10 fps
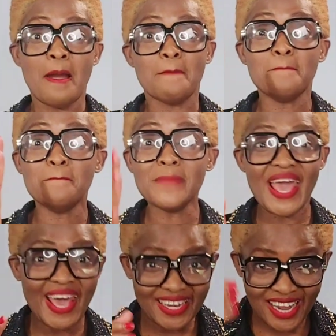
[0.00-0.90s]

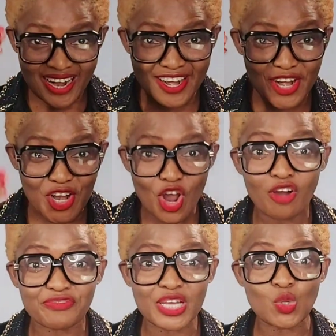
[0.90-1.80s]
Men
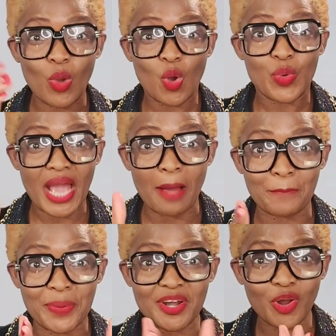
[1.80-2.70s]
love it when we
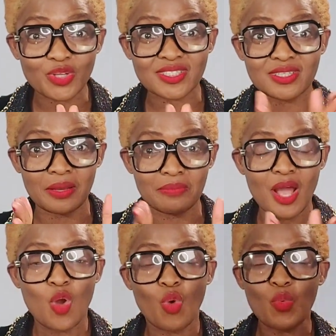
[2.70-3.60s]
applaud them,
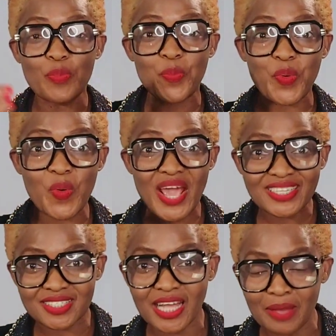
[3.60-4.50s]
when we
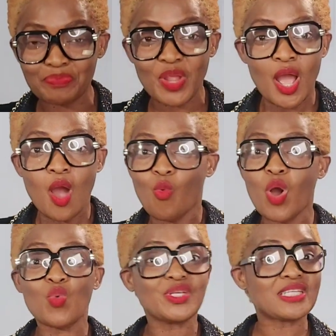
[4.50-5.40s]
praise them,
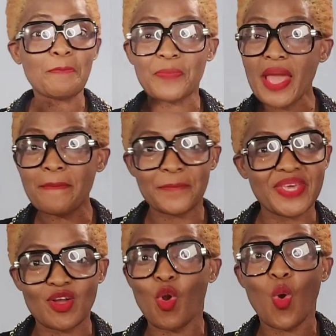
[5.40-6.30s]
when we say,
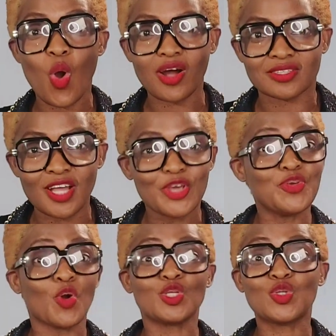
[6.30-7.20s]
baby, go on,
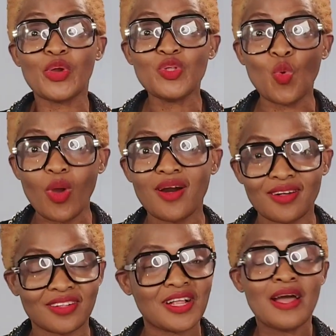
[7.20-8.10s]
you're doing
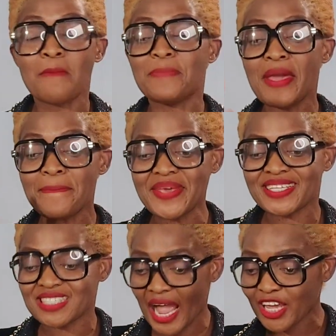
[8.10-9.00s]
well.
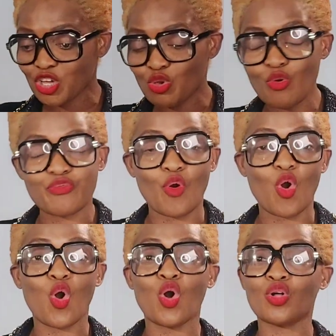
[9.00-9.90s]
Baby, thank you for
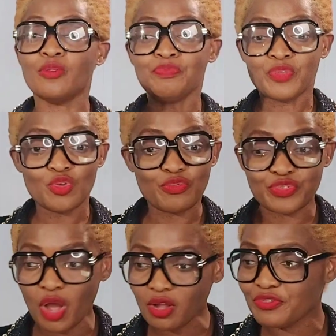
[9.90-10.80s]
all
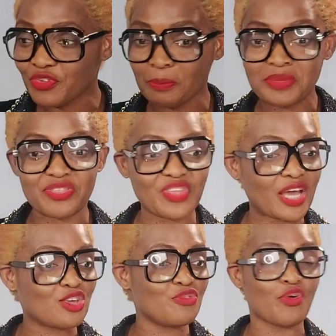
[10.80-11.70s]
you've done for me.
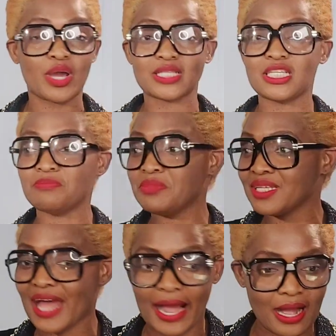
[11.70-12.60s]
Thank you for getting
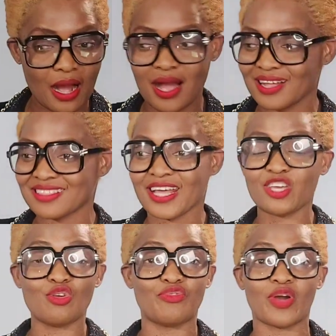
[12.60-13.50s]
me that car.
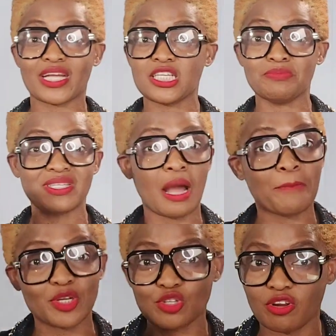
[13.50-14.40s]
Thank you for getting me that
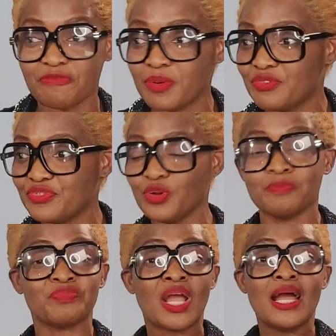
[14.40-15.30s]
bottle of
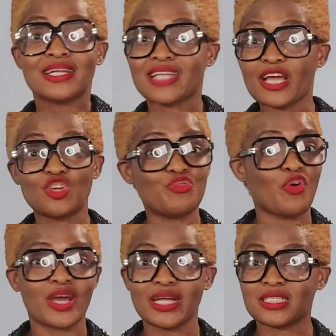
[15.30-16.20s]
perfume. Thank you
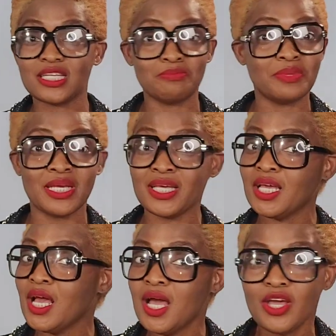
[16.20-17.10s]
for getting
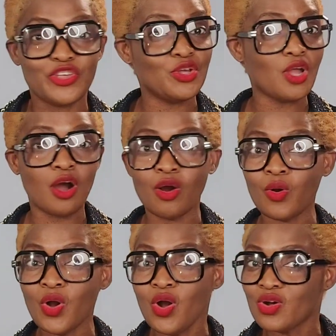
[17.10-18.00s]
me, you
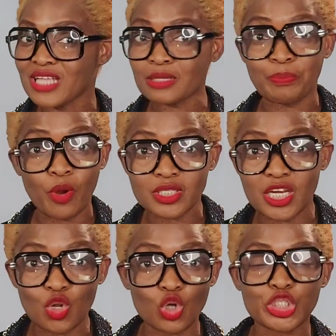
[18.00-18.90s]
know, that body
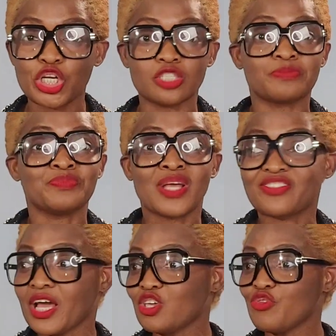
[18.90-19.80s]
lotion.
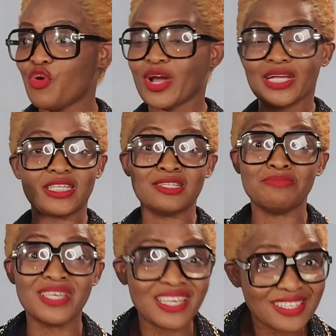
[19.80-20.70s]
Thank you for getting
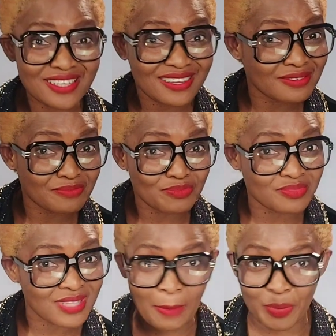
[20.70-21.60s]
me
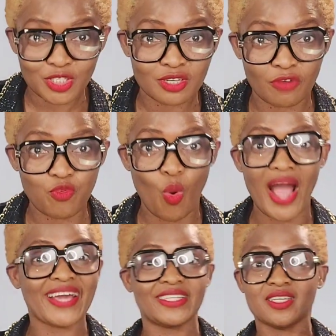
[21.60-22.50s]
that bottle of
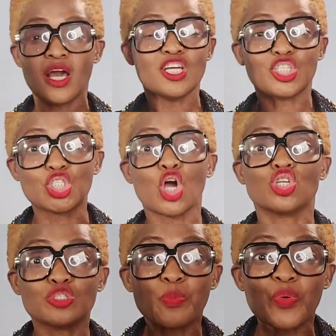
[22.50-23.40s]
wine.
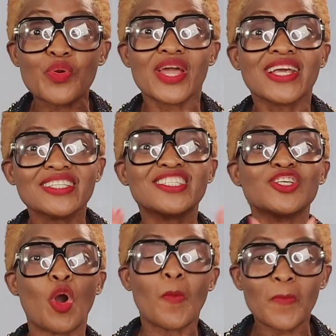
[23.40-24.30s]
Just praise
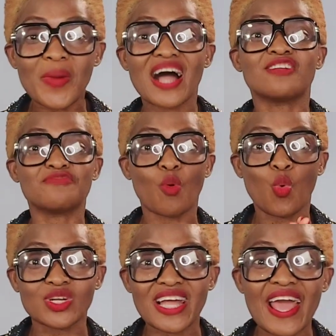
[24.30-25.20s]
your man for
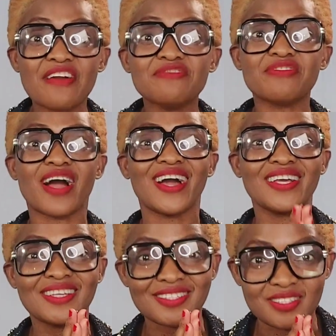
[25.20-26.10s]
whatever
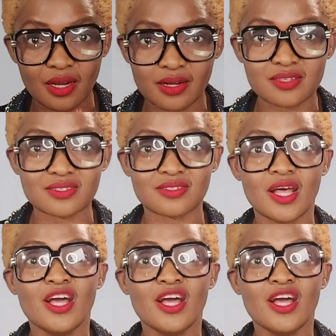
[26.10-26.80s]
he does.